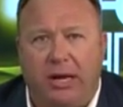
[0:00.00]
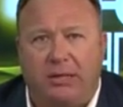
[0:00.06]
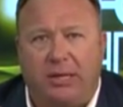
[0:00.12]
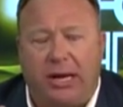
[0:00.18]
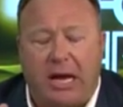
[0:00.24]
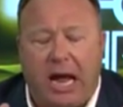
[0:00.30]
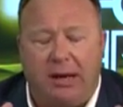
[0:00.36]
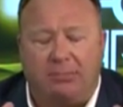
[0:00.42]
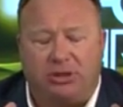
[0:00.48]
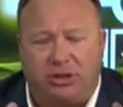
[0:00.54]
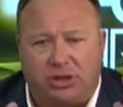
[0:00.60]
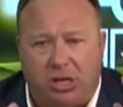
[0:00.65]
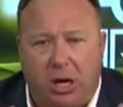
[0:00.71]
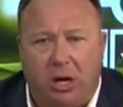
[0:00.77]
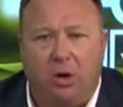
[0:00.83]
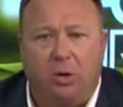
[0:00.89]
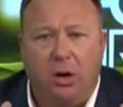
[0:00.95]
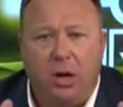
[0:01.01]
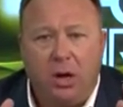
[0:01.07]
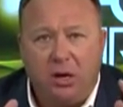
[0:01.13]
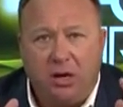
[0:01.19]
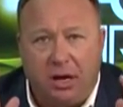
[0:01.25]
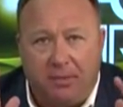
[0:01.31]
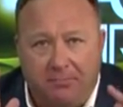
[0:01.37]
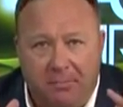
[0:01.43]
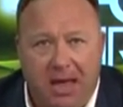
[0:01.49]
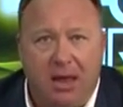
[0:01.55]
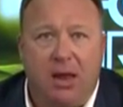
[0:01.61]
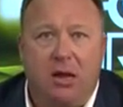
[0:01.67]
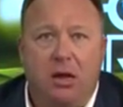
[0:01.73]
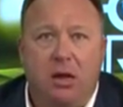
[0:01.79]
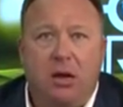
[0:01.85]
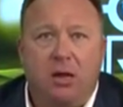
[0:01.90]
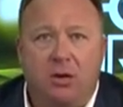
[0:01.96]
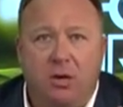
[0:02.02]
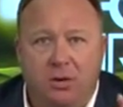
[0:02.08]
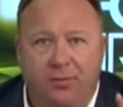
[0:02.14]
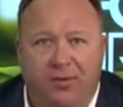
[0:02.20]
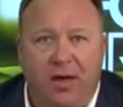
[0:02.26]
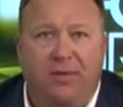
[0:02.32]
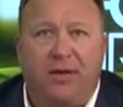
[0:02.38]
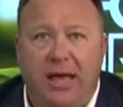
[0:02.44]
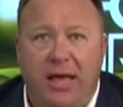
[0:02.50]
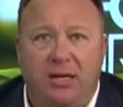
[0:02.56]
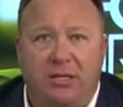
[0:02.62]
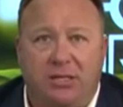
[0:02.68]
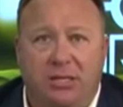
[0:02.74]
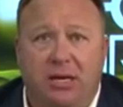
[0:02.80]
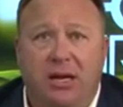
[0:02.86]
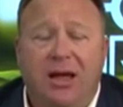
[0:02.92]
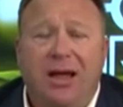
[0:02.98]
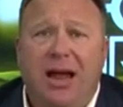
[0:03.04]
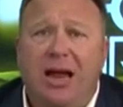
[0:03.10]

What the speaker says: It's like I'm so committed to defend the innocent.